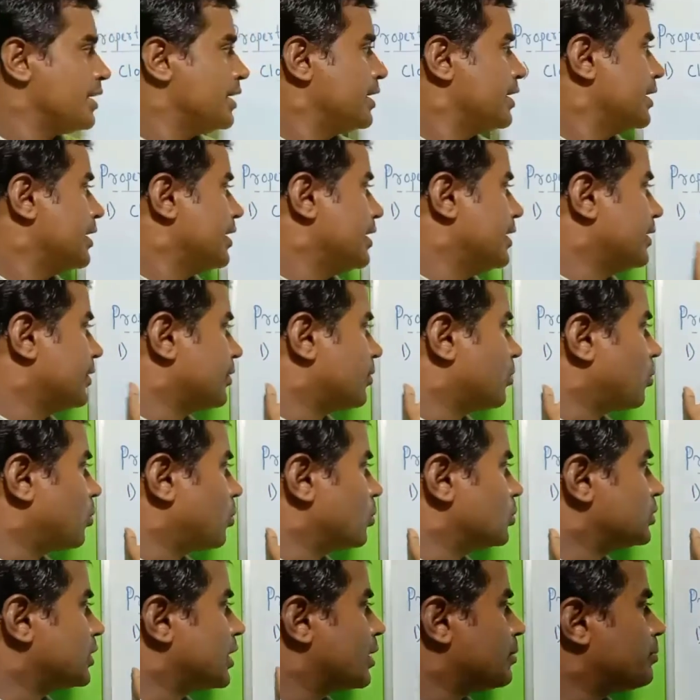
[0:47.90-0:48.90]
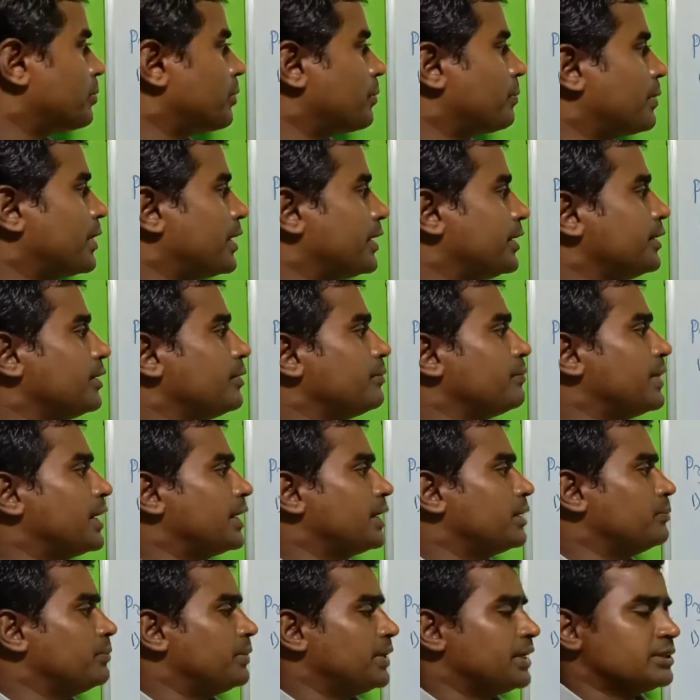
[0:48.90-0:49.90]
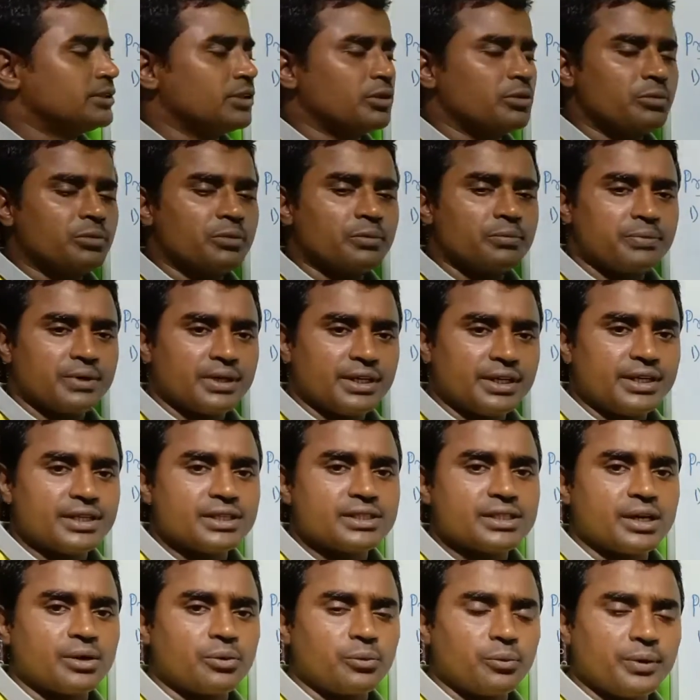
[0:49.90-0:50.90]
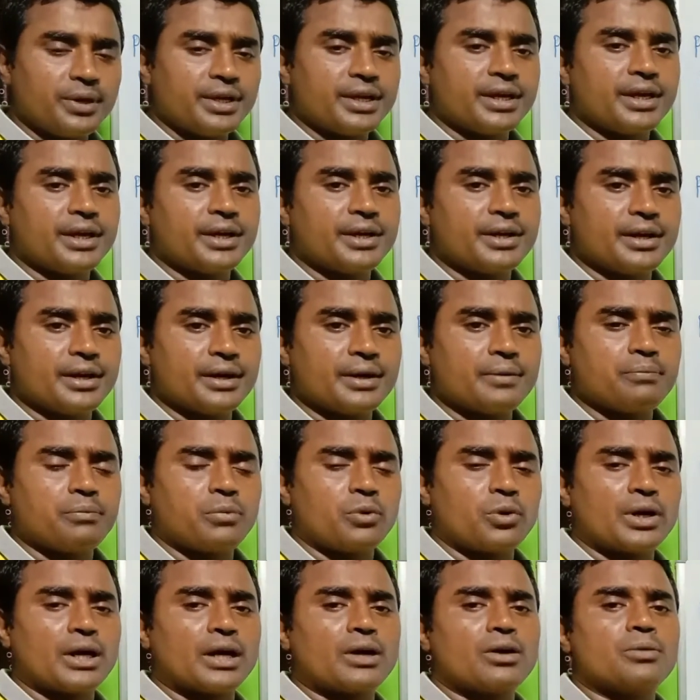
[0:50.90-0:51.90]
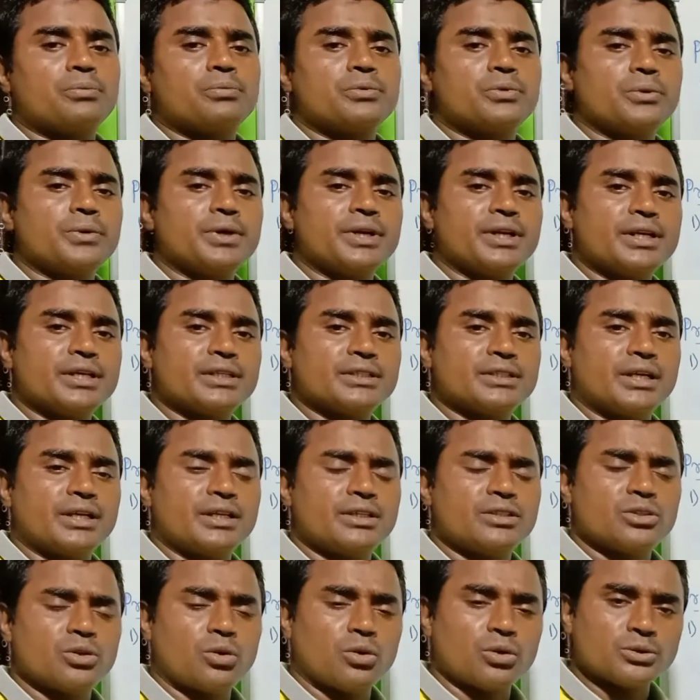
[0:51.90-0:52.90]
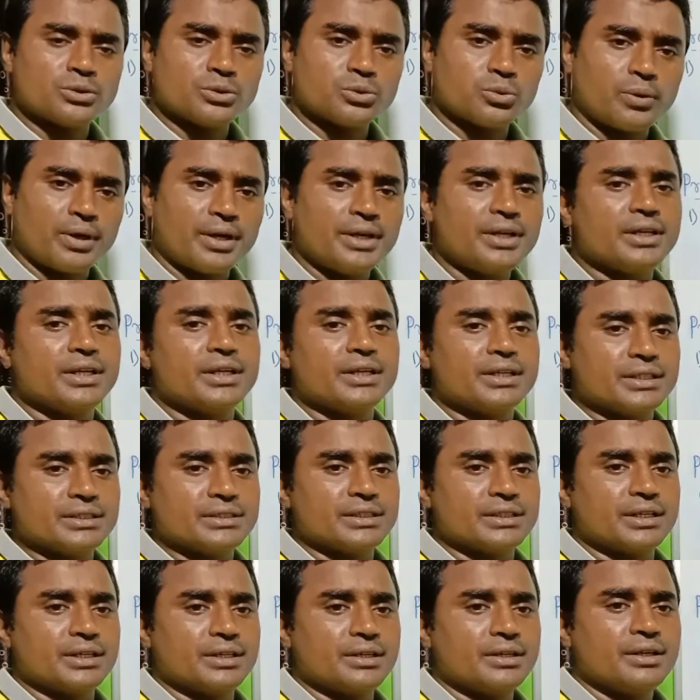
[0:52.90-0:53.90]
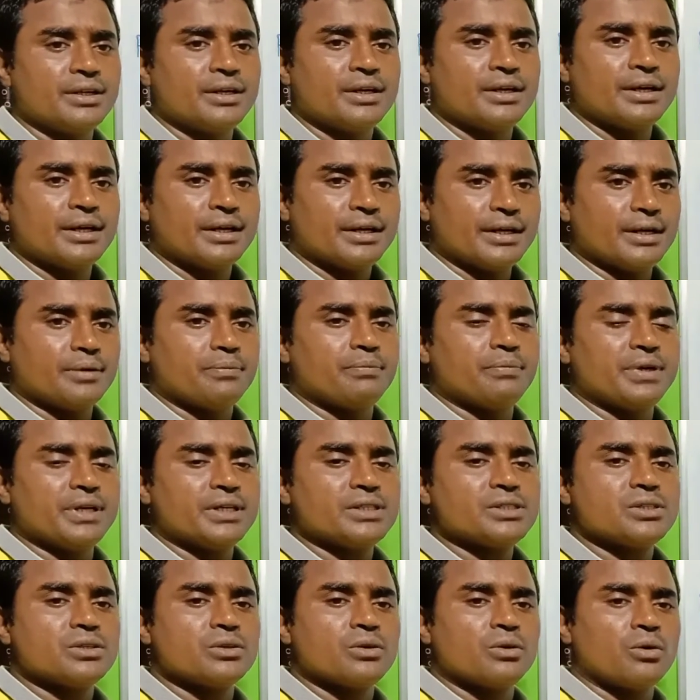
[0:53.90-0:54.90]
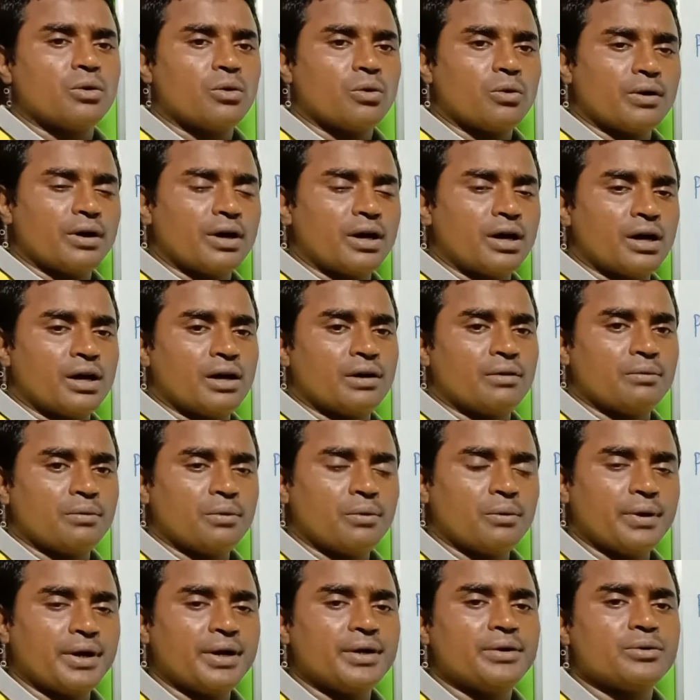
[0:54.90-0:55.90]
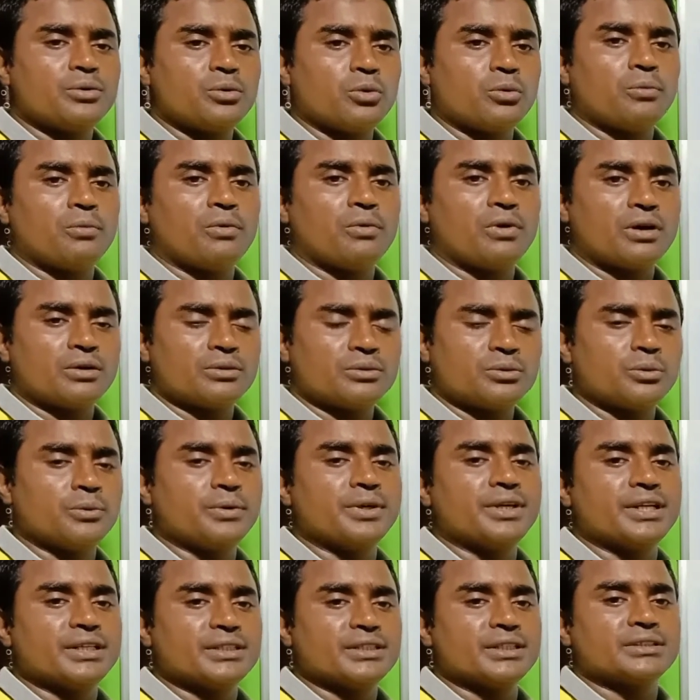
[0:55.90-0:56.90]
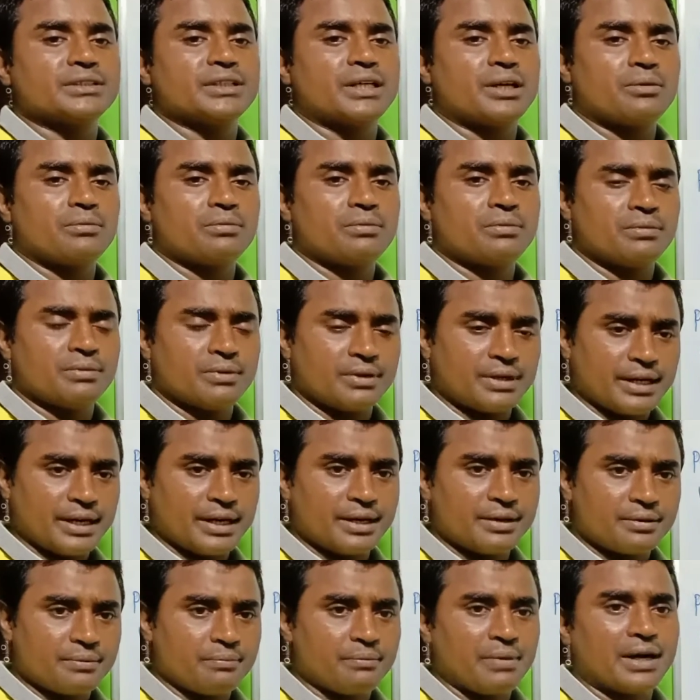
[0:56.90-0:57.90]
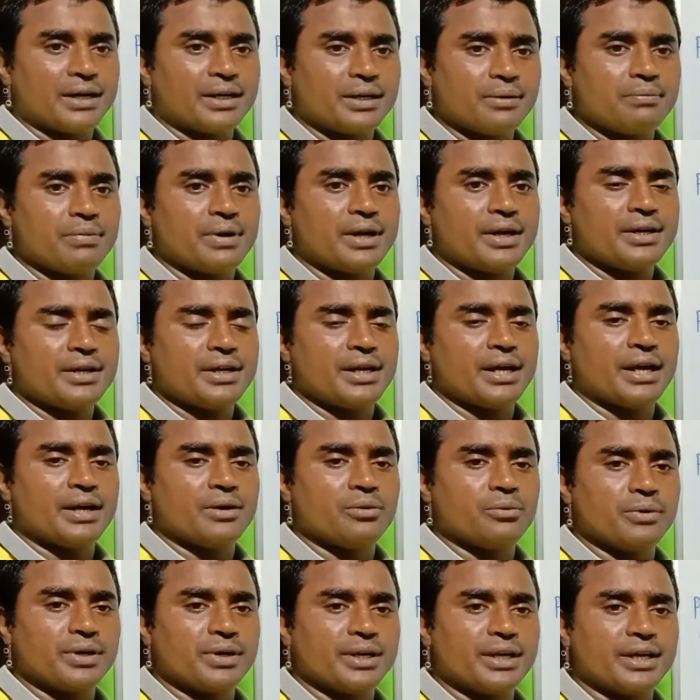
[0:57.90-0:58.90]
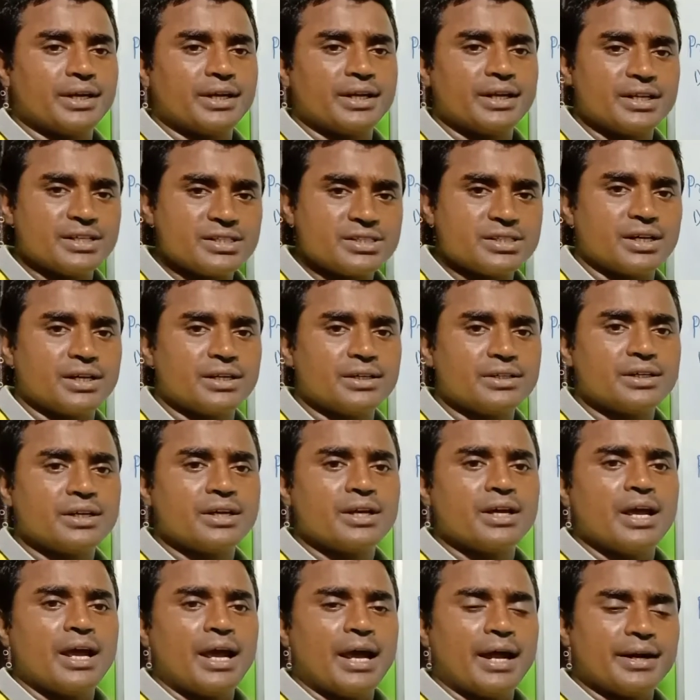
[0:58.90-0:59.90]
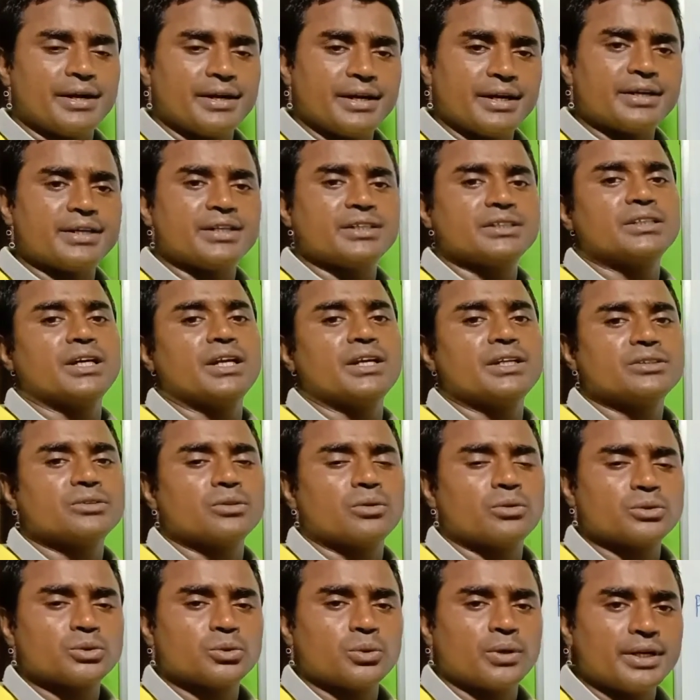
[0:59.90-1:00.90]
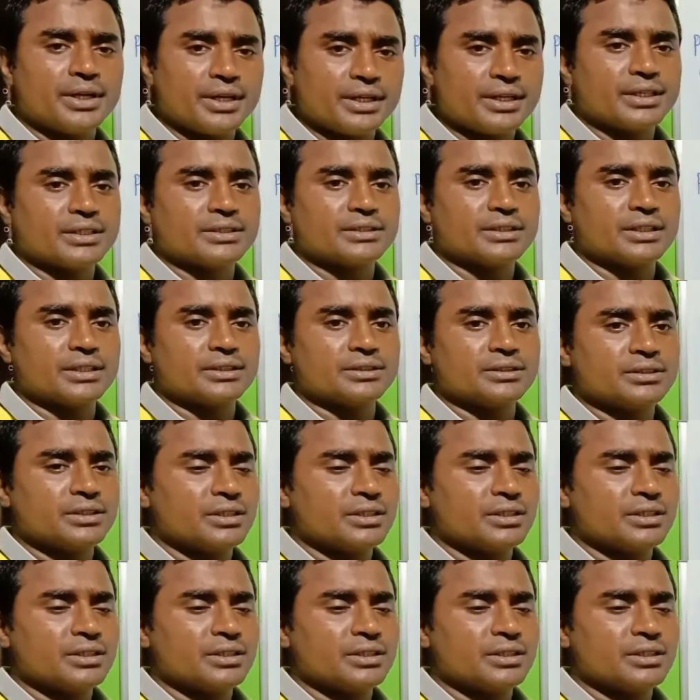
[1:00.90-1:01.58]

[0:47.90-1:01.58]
In closure property of multiplication of integer, we get that product of two integers is also an integer. That means when two integers are get multiplied and we get a result, and that result is also an integer.